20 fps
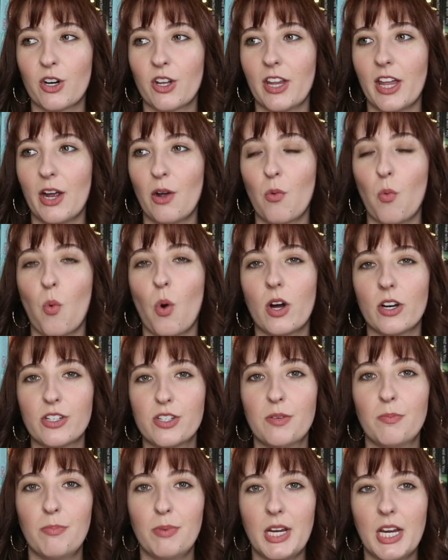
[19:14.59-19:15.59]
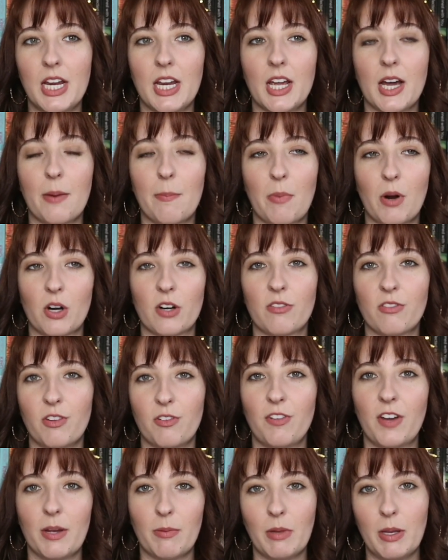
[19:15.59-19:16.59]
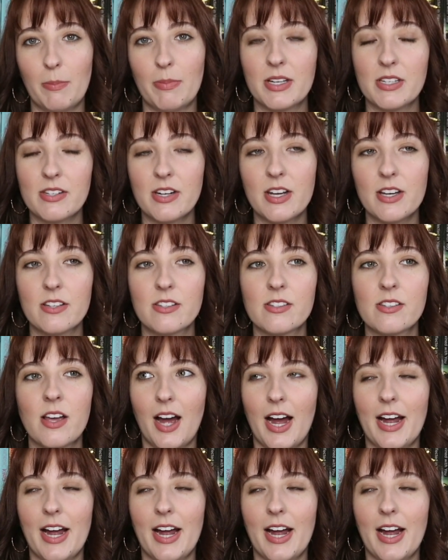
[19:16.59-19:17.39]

to like want to be a part of the family business.